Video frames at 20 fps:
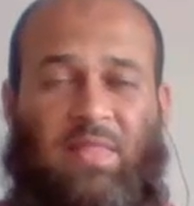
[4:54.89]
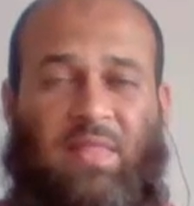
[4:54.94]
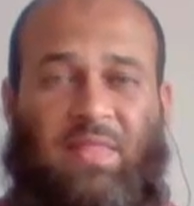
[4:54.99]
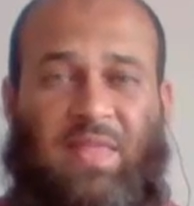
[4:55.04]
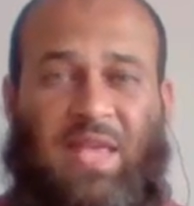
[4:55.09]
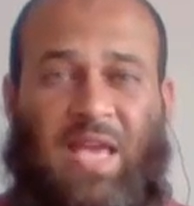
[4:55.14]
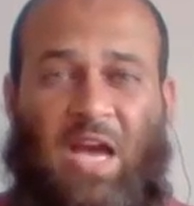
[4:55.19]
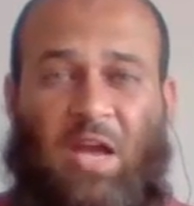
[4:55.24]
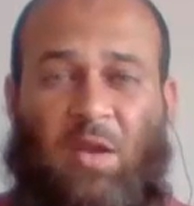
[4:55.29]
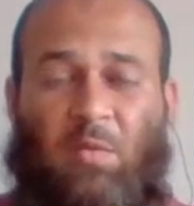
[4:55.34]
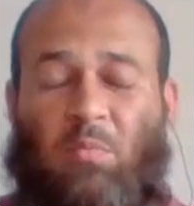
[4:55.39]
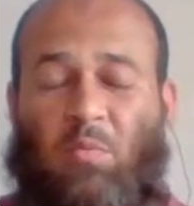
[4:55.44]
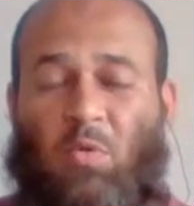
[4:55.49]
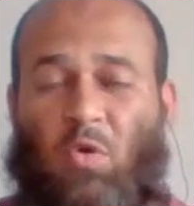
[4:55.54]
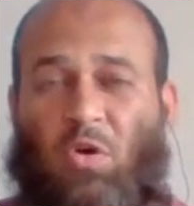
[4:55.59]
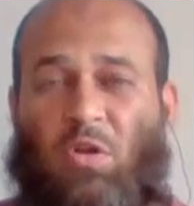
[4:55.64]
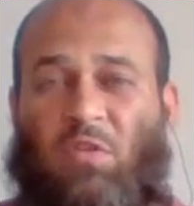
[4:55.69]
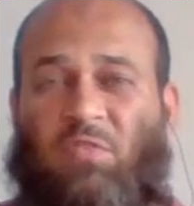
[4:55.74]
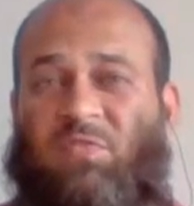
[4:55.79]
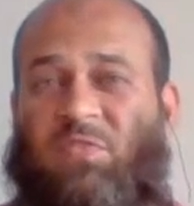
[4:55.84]
They are
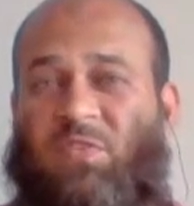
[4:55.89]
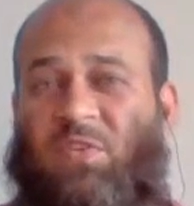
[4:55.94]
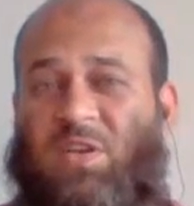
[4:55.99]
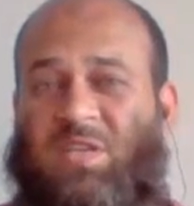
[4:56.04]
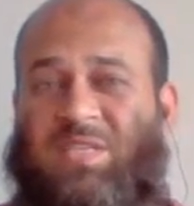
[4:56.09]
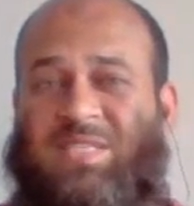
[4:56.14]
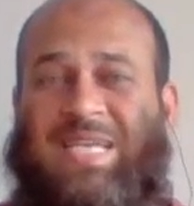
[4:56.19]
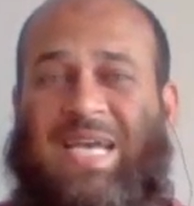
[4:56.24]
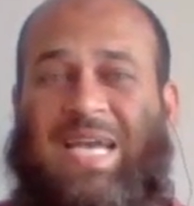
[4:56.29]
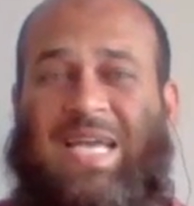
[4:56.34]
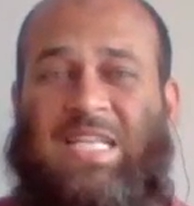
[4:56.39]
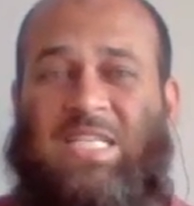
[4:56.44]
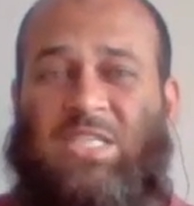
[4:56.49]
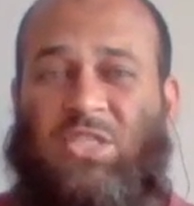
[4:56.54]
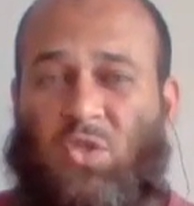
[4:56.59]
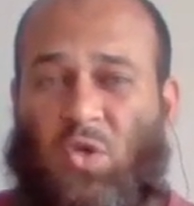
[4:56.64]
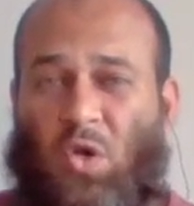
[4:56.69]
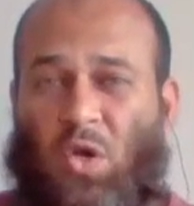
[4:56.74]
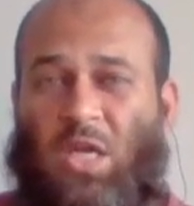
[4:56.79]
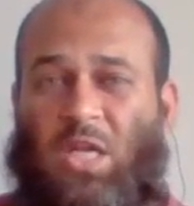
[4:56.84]
more fertile
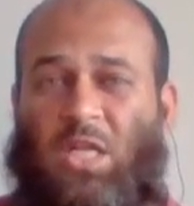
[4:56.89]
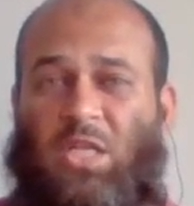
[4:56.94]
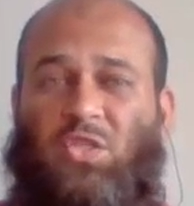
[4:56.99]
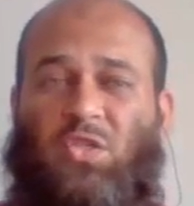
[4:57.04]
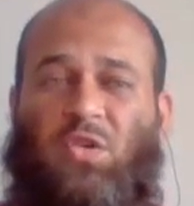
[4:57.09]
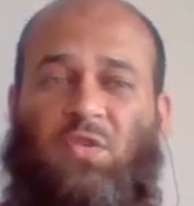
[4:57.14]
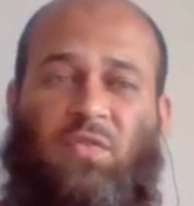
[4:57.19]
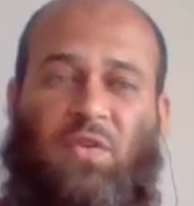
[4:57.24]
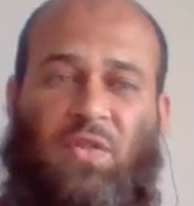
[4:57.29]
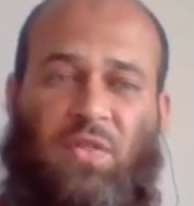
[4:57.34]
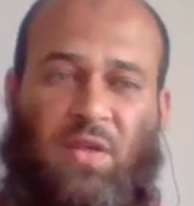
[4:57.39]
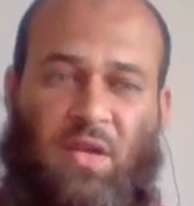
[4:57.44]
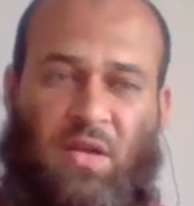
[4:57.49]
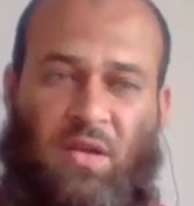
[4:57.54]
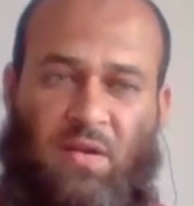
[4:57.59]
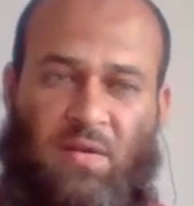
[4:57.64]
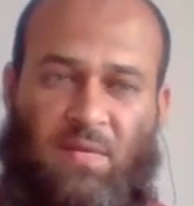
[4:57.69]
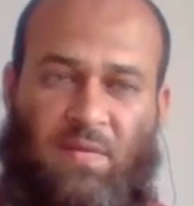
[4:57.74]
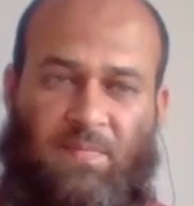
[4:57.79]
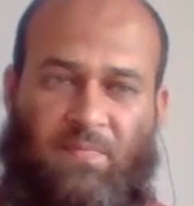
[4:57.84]
soils over
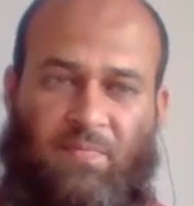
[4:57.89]
there.